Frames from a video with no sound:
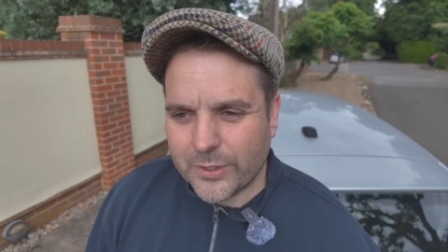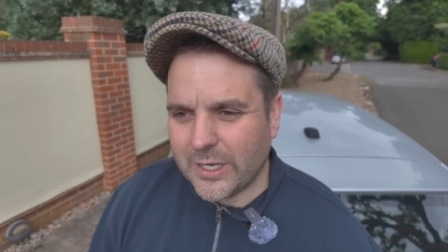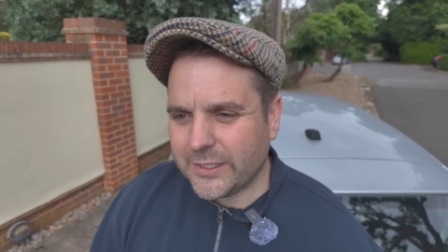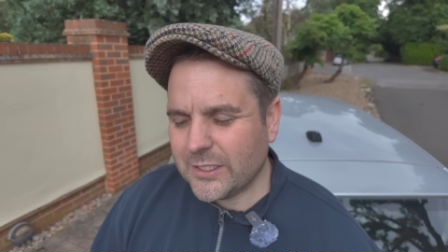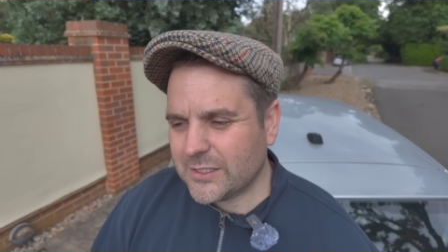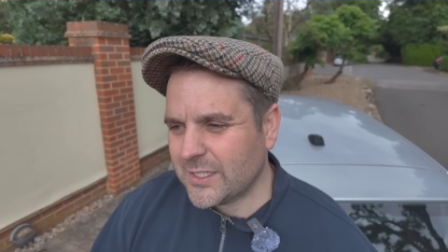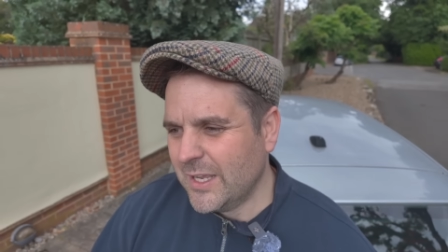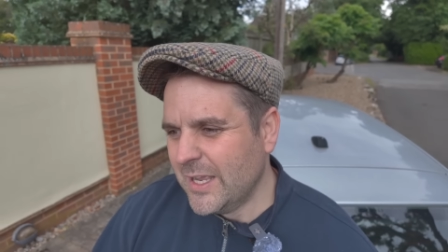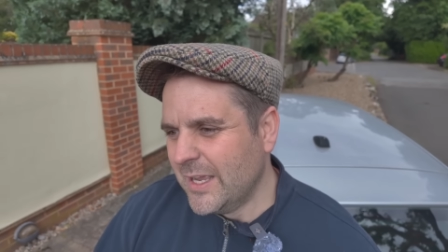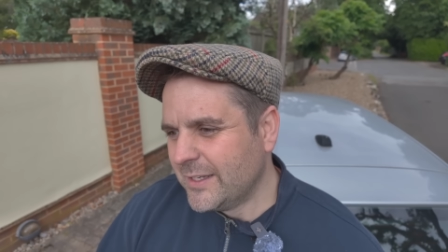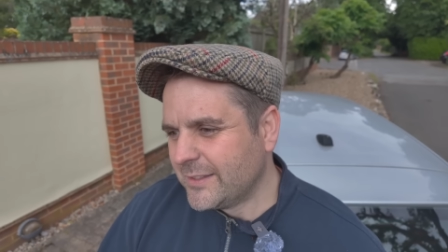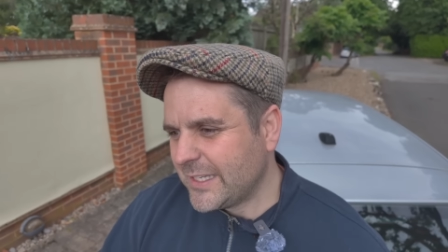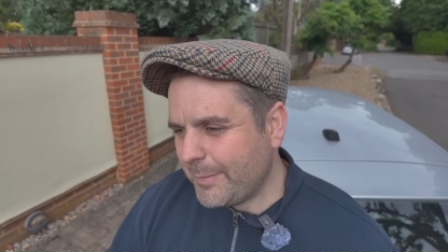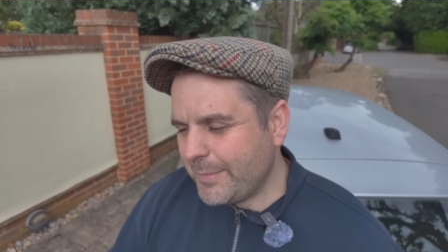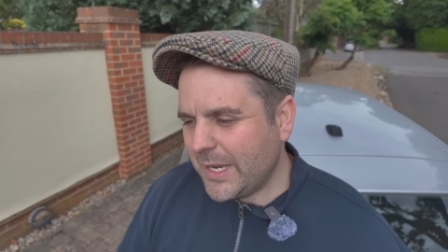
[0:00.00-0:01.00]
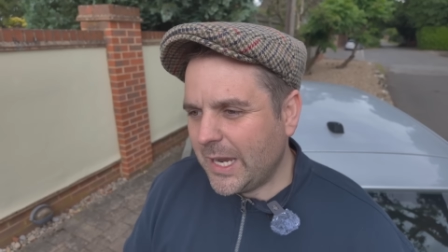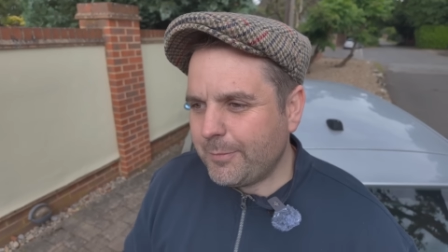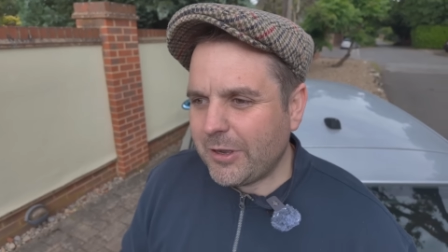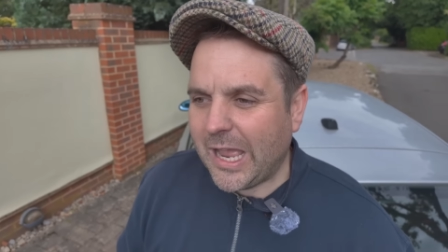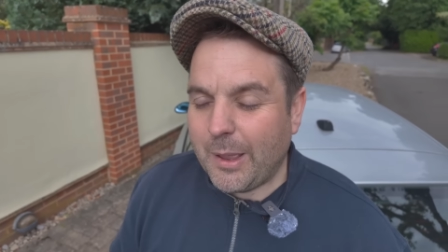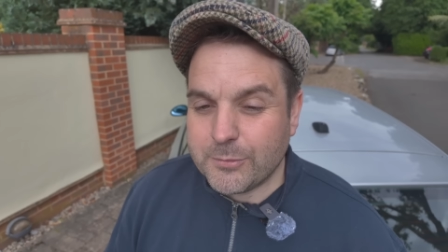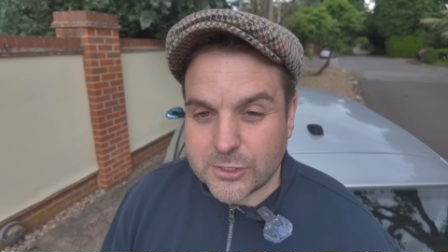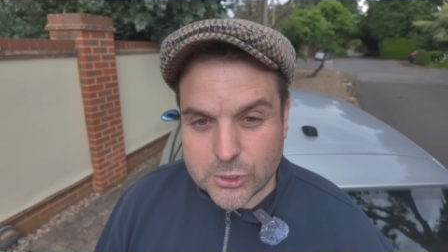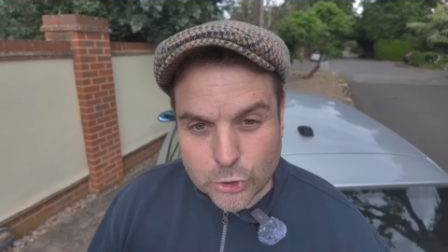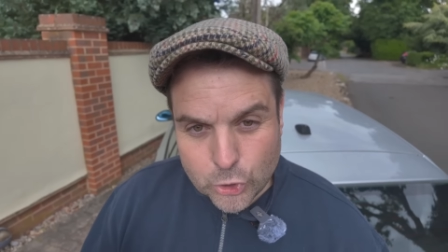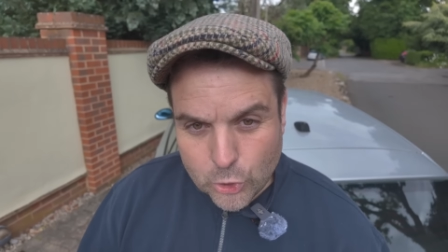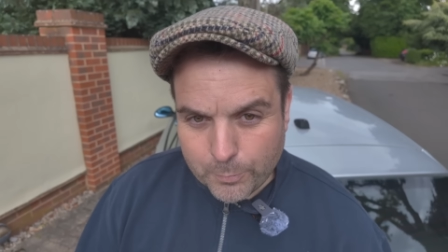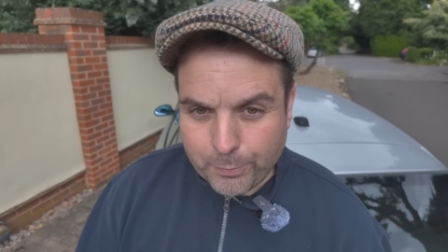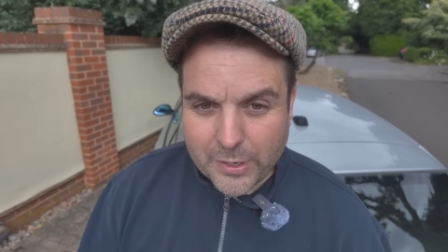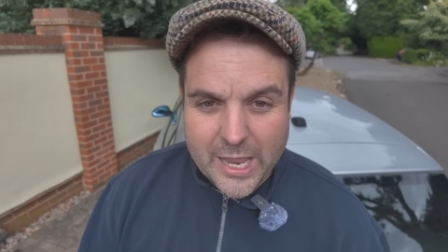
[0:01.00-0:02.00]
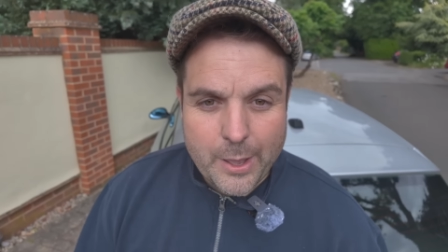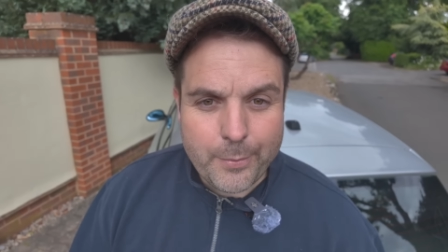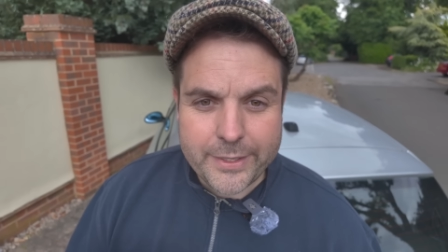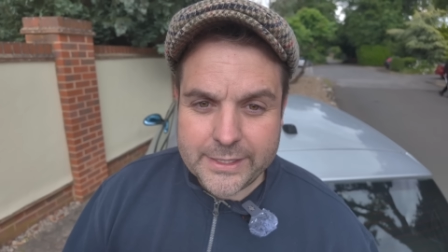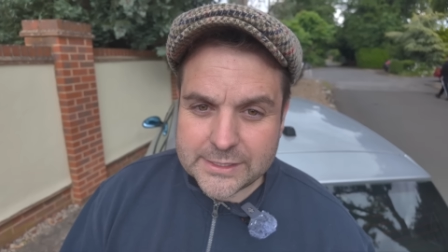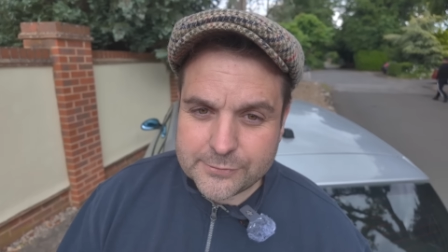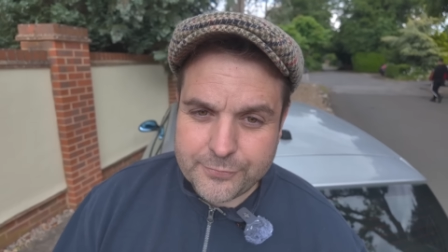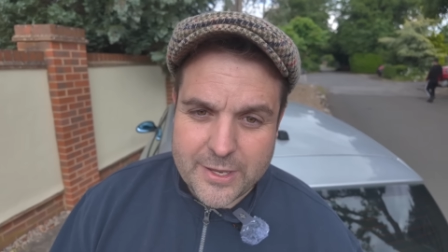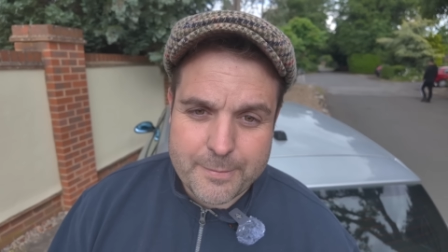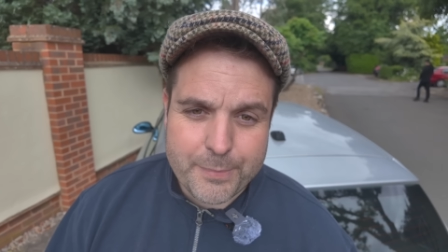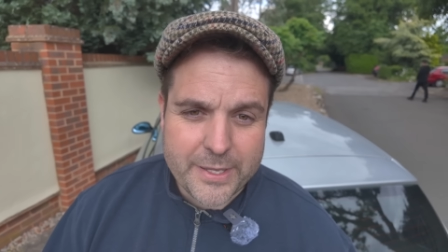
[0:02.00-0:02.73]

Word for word: And I just, Tammy Abrahams is a good player when he's fit,